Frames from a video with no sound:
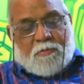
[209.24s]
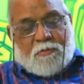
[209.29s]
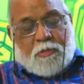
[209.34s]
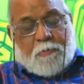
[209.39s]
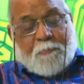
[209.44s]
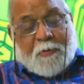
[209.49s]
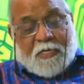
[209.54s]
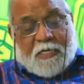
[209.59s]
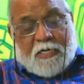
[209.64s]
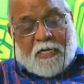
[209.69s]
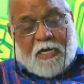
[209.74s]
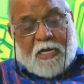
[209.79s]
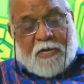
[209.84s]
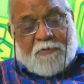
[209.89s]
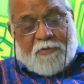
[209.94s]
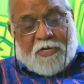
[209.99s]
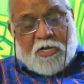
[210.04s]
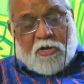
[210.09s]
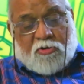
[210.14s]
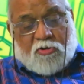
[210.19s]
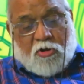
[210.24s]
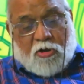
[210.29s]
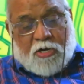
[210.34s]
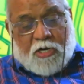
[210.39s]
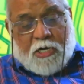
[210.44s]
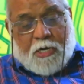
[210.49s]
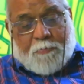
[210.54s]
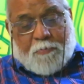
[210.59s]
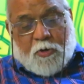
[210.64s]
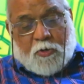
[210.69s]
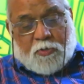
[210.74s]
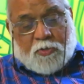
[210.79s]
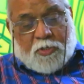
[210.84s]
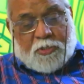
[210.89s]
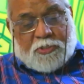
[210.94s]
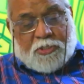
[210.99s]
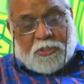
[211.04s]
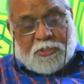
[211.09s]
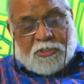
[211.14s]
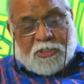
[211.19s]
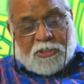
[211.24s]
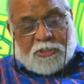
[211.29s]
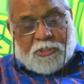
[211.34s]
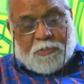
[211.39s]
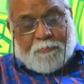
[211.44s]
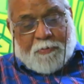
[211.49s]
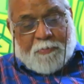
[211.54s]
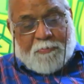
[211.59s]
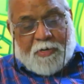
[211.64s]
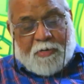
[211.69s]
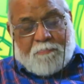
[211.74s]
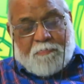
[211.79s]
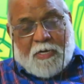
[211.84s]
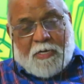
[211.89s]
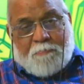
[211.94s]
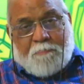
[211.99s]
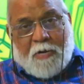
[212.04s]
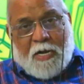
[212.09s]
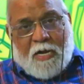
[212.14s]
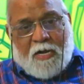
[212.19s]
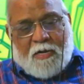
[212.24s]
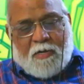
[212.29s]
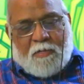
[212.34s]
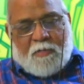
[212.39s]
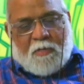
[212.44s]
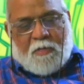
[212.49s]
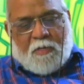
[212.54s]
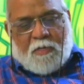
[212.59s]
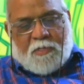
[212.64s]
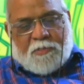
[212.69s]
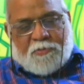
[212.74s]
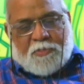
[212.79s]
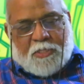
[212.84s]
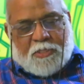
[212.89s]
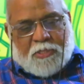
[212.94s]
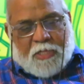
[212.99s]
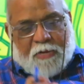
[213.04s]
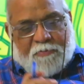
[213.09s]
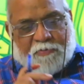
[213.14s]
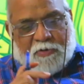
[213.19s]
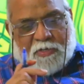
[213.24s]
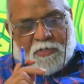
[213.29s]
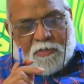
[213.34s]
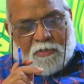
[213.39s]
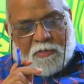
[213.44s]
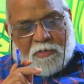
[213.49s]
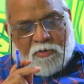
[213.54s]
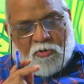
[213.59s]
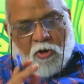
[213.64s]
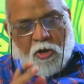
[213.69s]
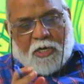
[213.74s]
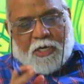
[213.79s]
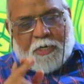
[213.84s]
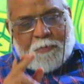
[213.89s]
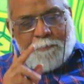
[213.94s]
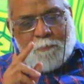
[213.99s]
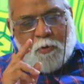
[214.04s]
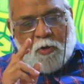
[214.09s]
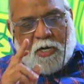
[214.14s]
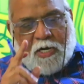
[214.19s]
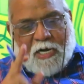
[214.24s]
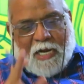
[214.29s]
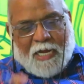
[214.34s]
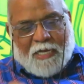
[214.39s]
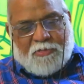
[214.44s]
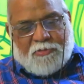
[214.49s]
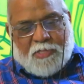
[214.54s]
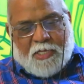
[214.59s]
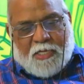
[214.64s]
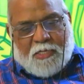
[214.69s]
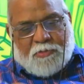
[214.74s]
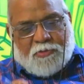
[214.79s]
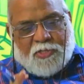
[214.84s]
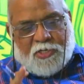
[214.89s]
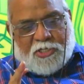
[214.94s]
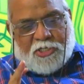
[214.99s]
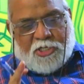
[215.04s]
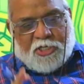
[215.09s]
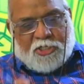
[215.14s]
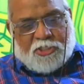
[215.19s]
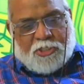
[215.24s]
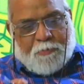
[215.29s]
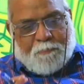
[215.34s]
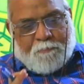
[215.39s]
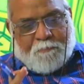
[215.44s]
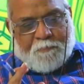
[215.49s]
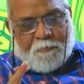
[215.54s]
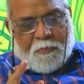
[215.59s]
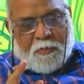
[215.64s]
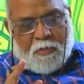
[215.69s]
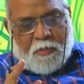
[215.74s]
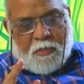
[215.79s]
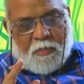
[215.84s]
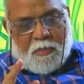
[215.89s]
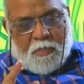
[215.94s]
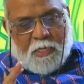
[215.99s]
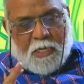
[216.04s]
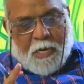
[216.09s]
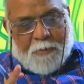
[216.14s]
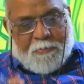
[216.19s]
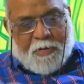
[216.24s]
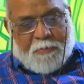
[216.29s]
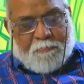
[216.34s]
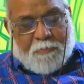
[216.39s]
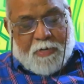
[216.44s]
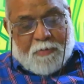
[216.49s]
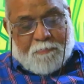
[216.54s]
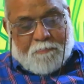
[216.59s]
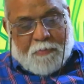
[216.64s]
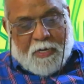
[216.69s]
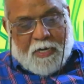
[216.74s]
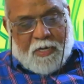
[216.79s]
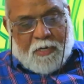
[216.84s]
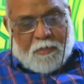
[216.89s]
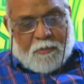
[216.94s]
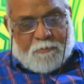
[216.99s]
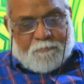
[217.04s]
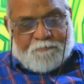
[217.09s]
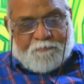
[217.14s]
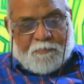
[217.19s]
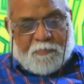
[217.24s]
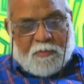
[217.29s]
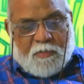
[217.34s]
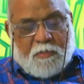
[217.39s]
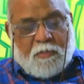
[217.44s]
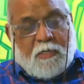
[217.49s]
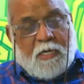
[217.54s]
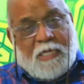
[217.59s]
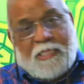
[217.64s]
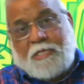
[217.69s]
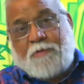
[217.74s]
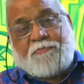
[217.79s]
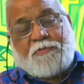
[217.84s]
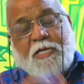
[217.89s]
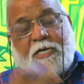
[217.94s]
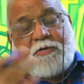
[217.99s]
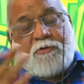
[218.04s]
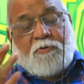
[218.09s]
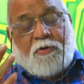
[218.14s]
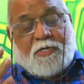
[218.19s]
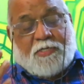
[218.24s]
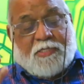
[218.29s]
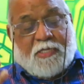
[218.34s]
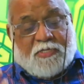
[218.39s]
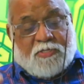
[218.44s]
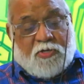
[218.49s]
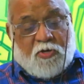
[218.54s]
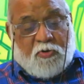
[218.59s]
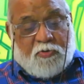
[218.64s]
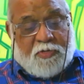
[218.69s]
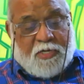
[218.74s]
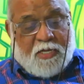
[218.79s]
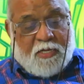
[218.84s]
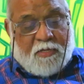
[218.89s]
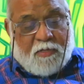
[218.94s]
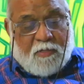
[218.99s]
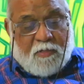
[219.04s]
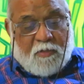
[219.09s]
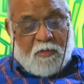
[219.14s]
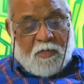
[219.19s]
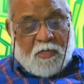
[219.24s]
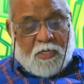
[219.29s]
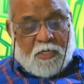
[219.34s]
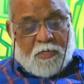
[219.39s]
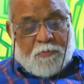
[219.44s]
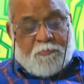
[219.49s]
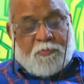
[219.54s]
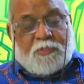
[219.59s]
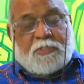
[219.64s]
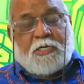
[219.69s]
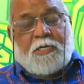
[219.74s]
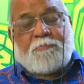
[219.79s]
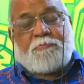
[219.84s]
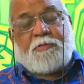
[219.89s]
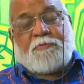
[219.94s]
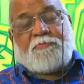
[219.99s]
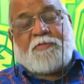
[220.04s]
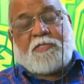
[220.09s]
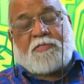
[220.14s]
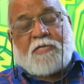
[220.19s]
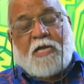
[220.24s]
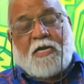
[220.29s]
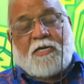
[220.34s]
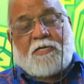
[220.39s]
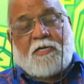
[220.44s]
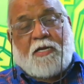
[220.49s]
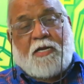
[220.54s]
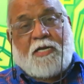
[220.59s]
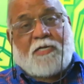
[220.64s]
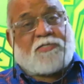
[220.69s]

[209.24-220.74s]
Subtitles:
So particularly when you are talking about the Citizenship Amendment Bill, this I would call it Polarizing Citizenship Amendment Bill. As I've said, you know, it's excluding Muslims of this country.